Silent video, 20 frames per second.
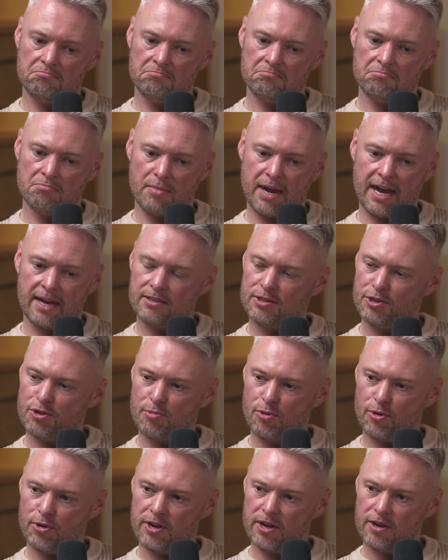Matt
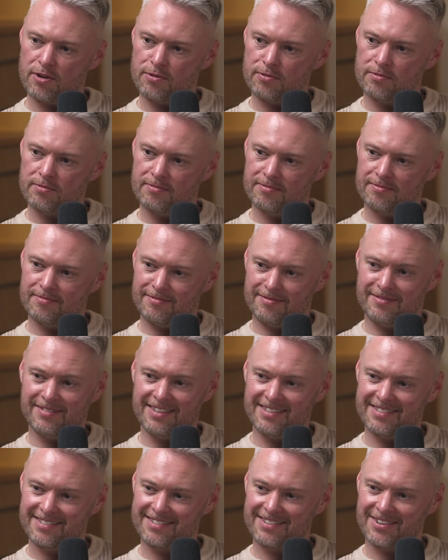2.0
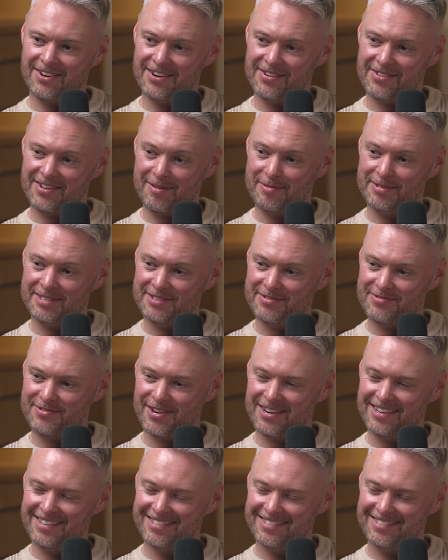is kind of coming to the
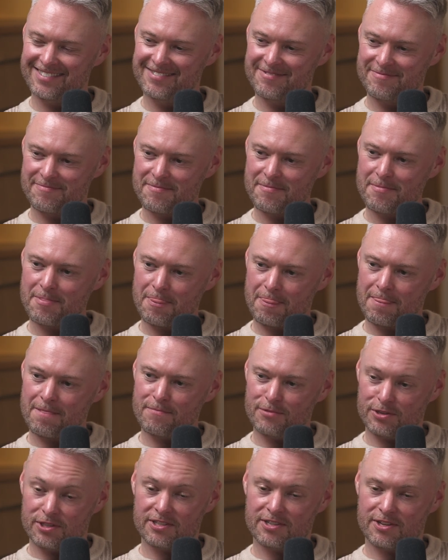front,
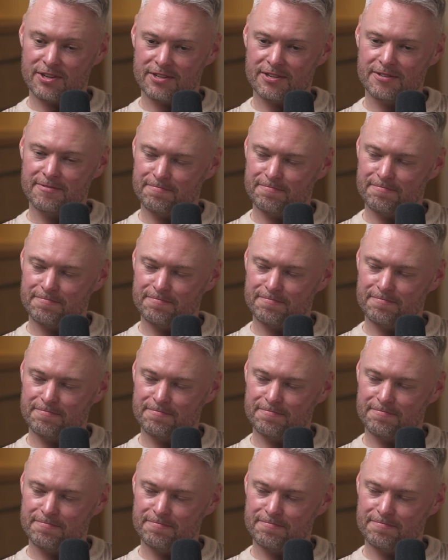which is good.